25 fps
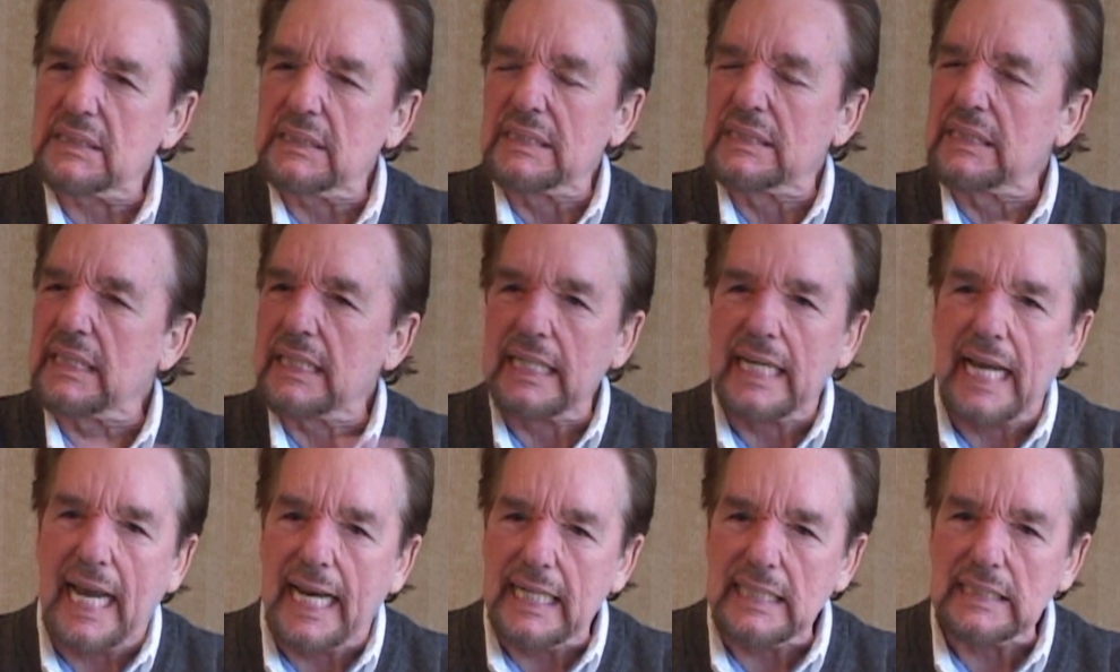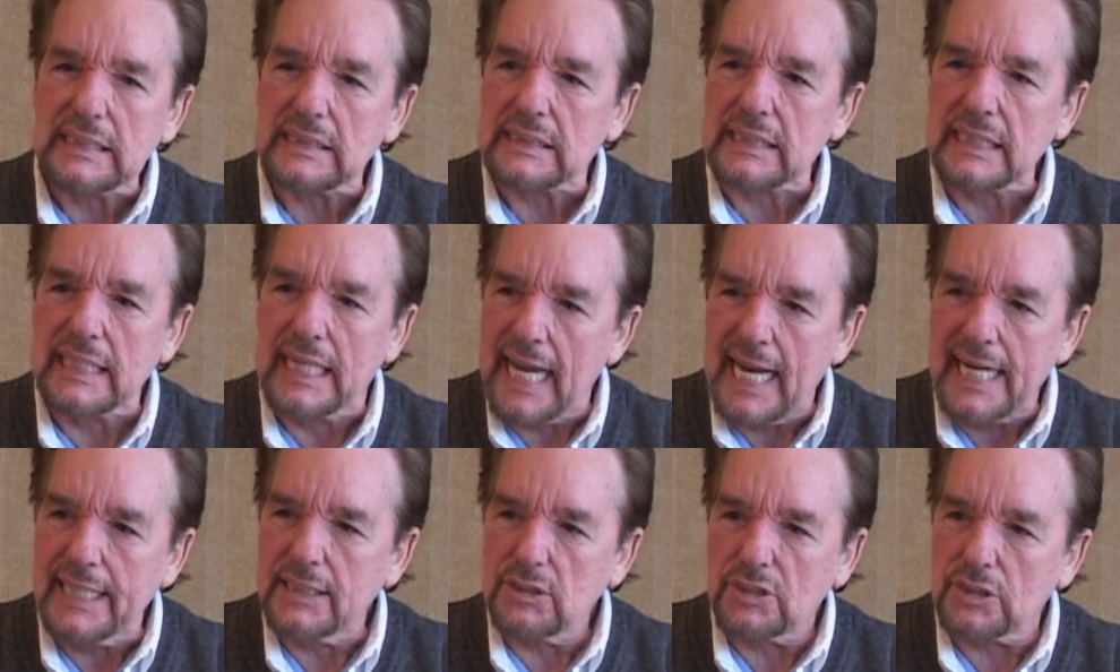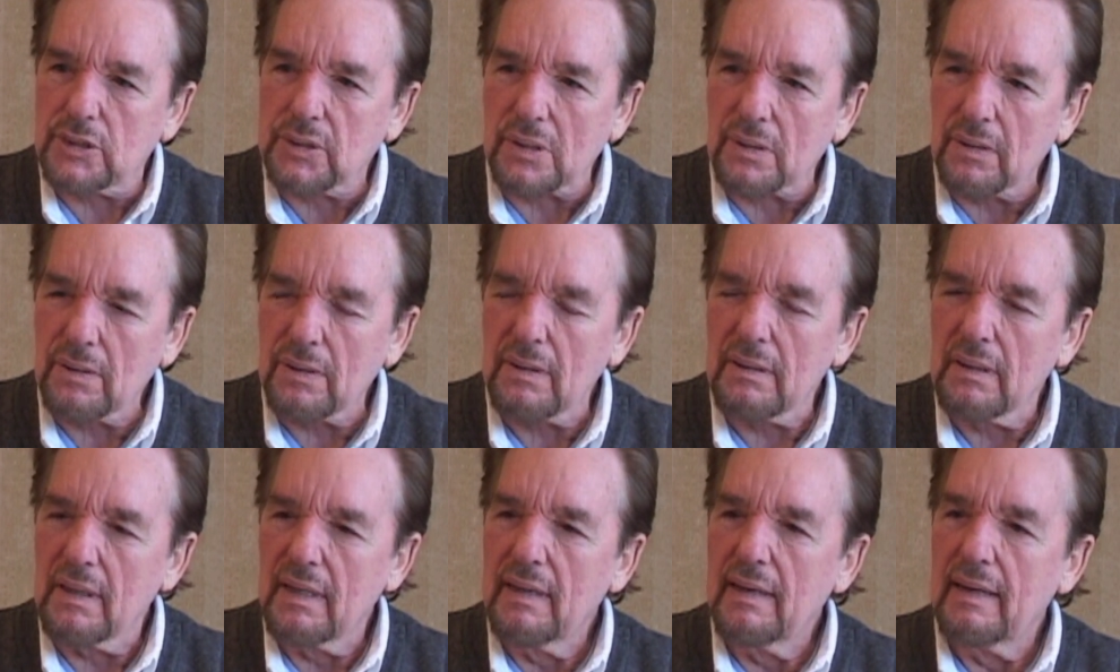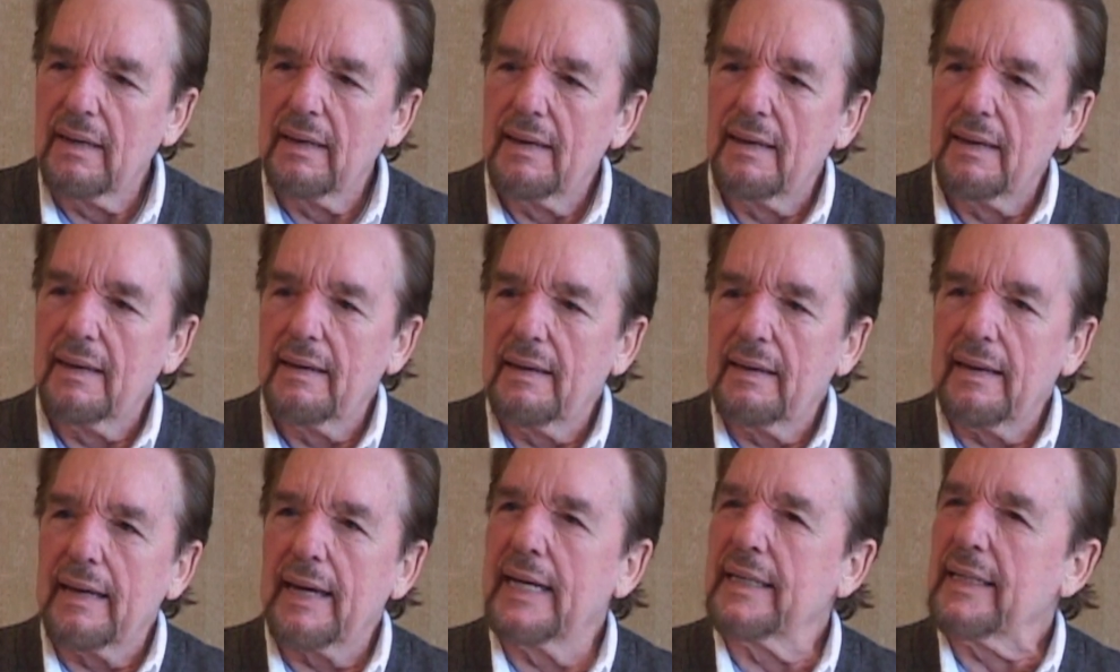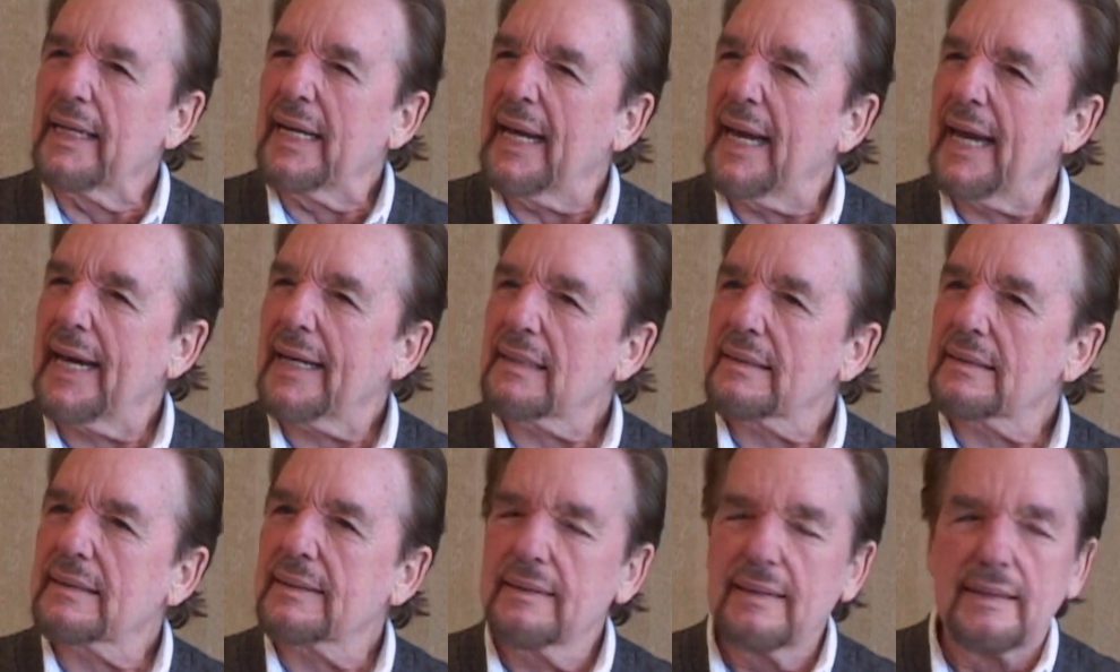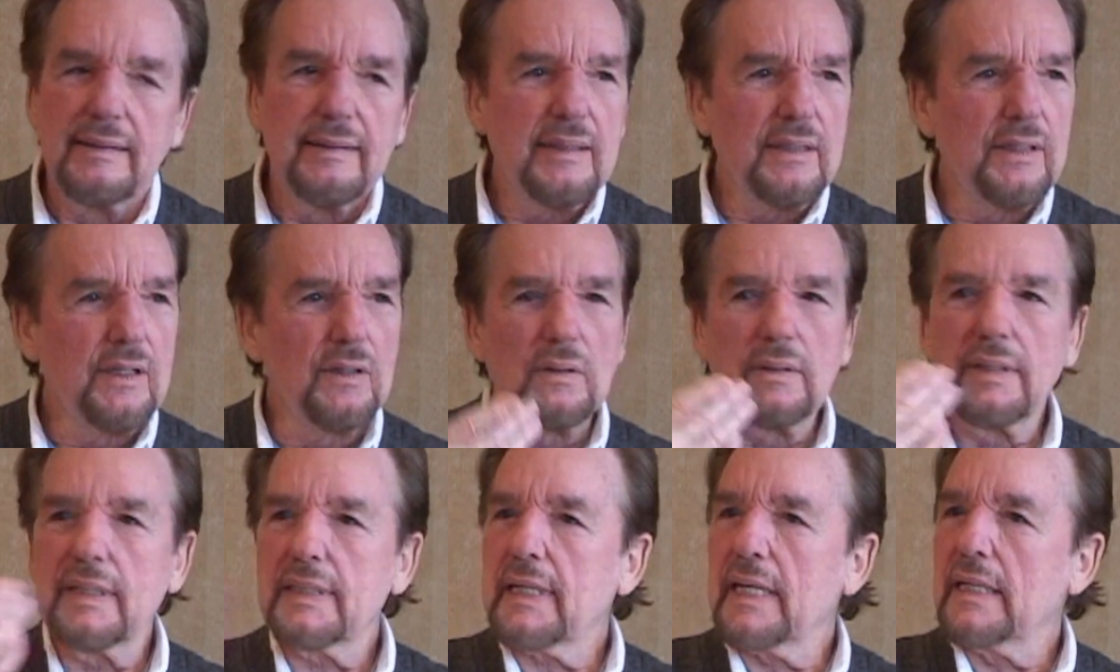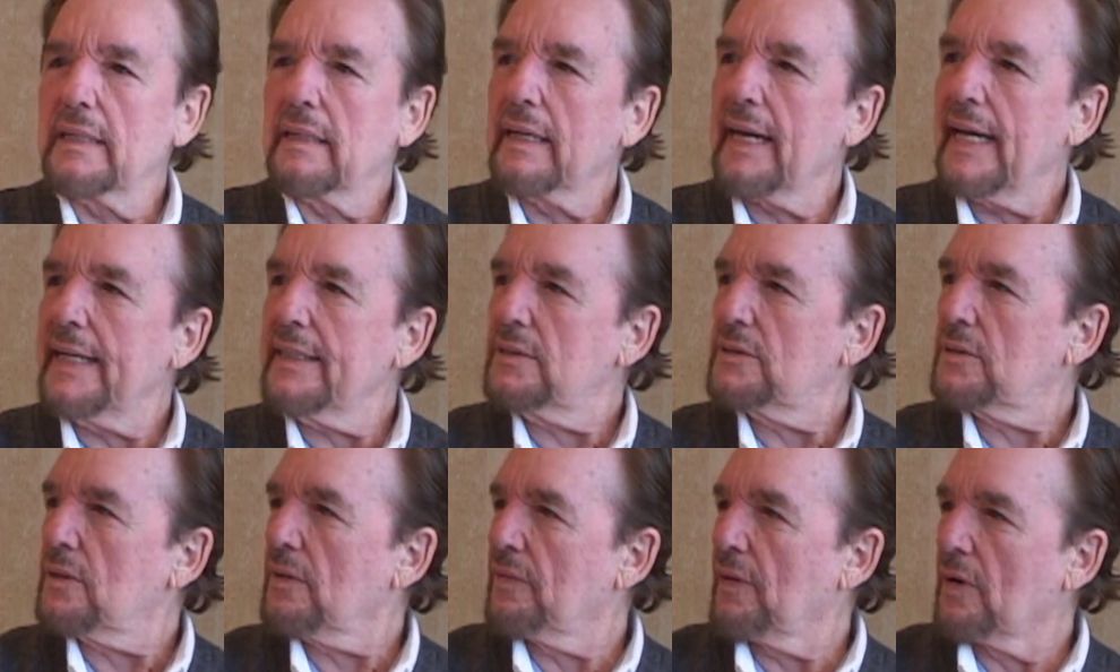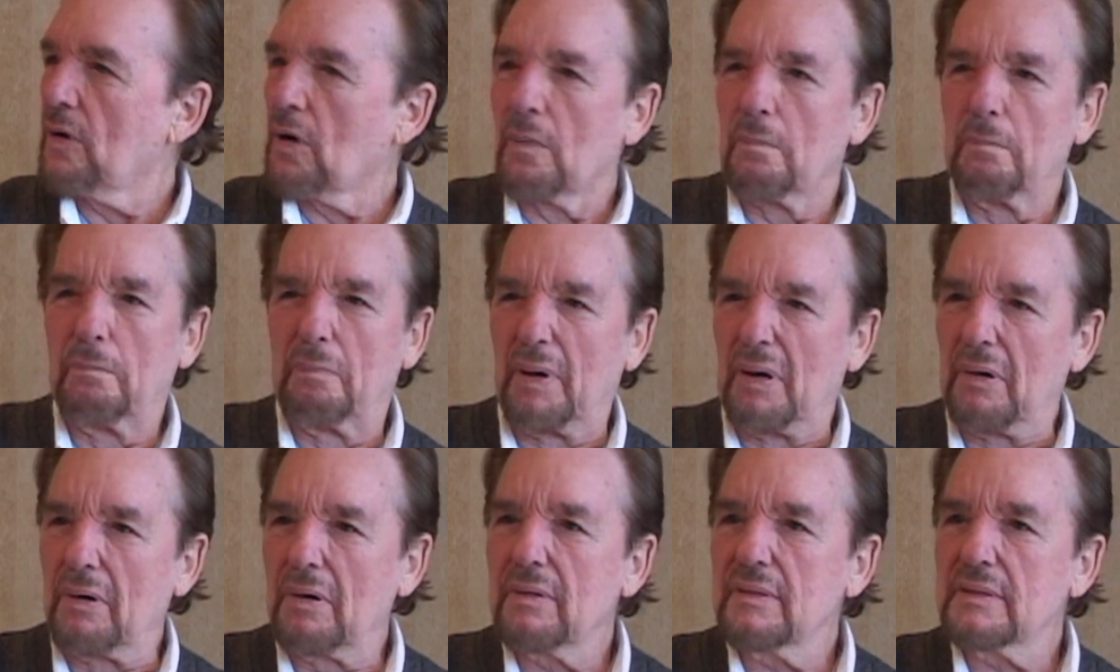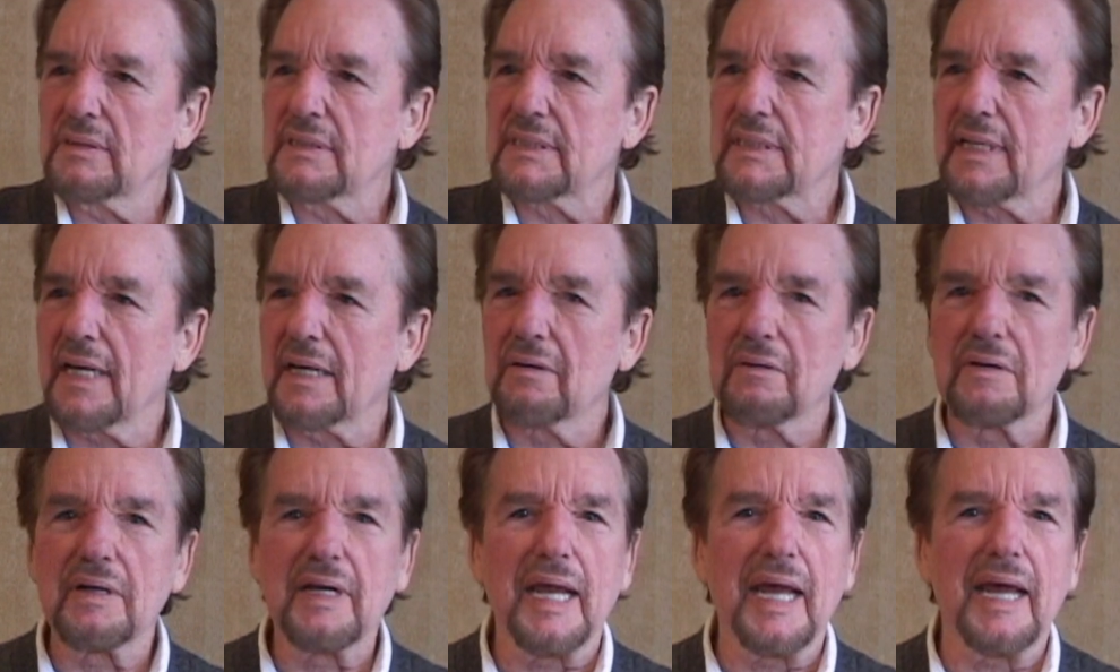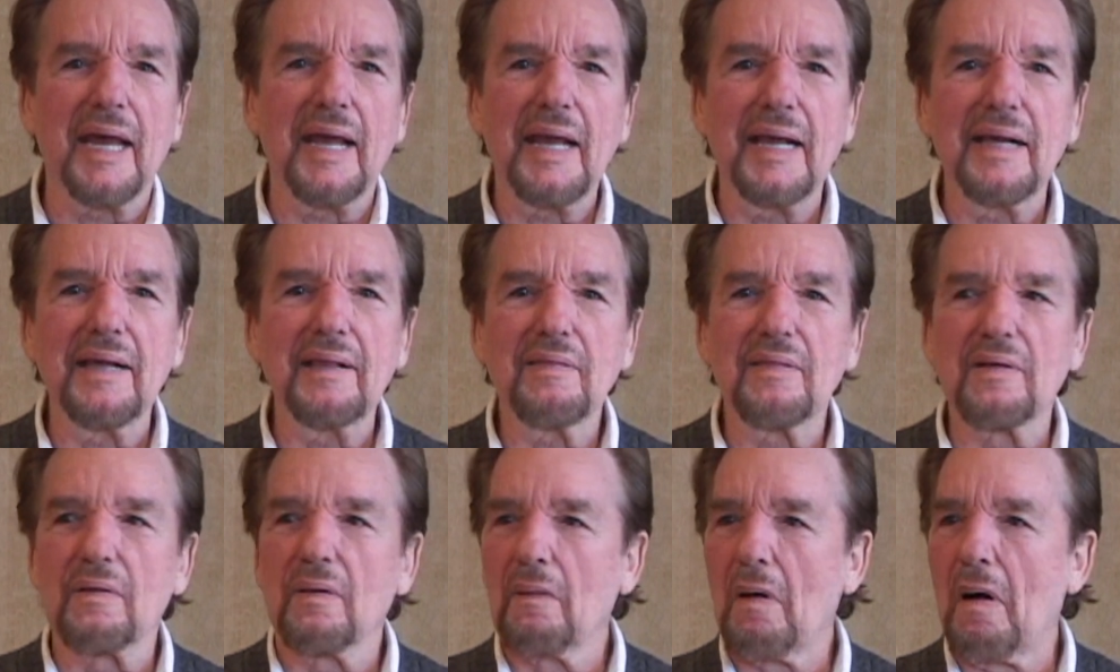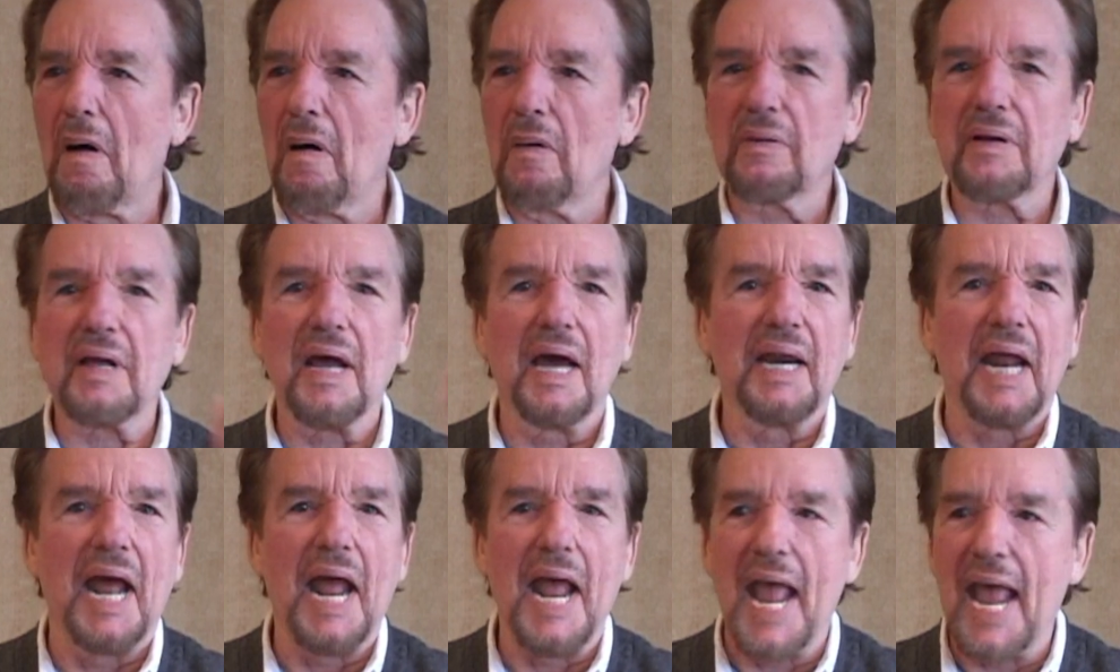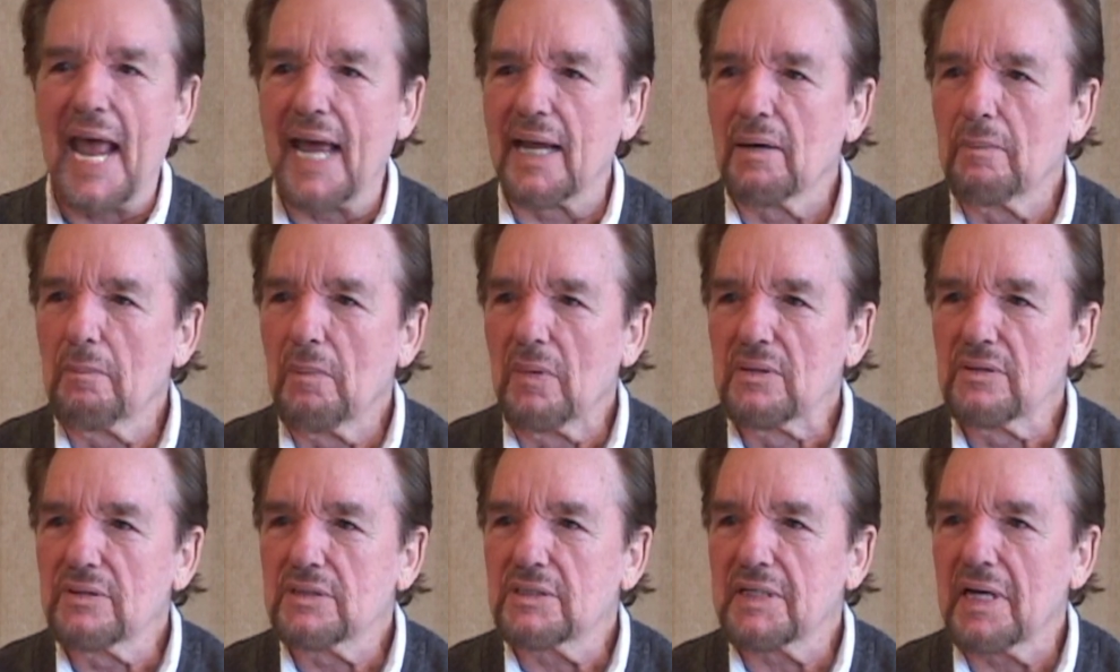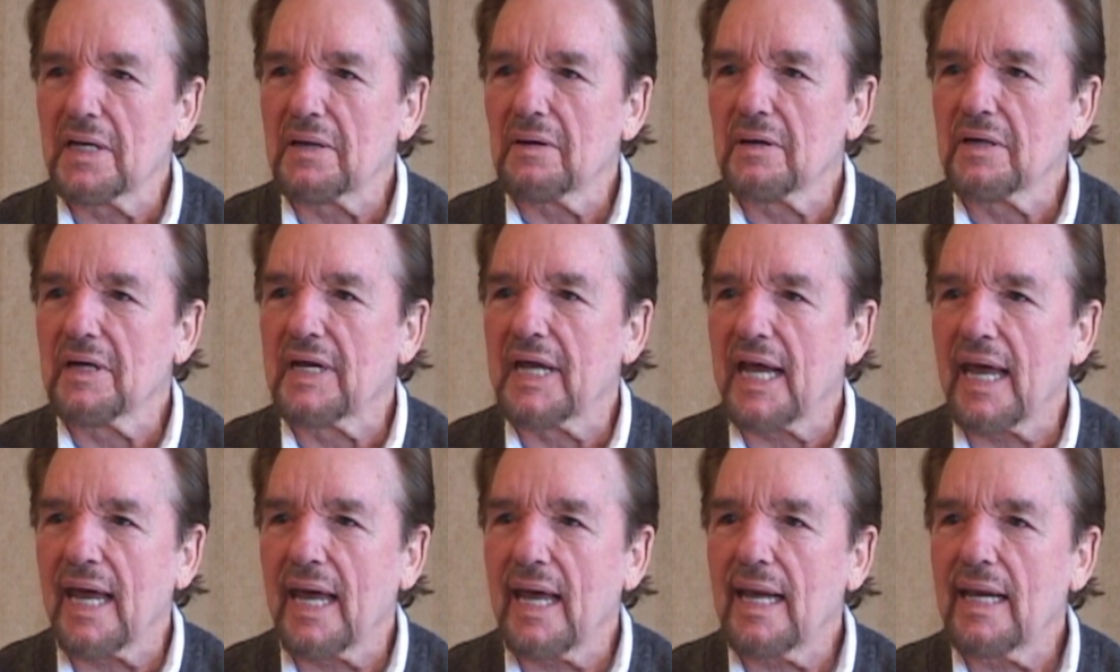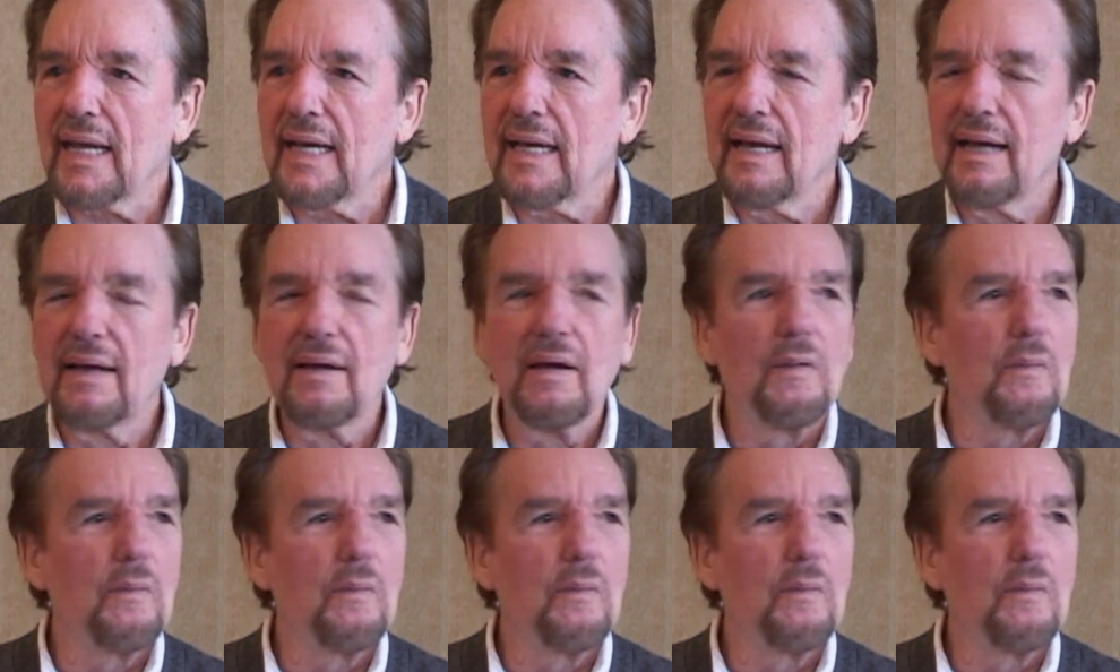is against nature, and yet you look at nature, there are birds that are gay, there are all kind of animals that are gay.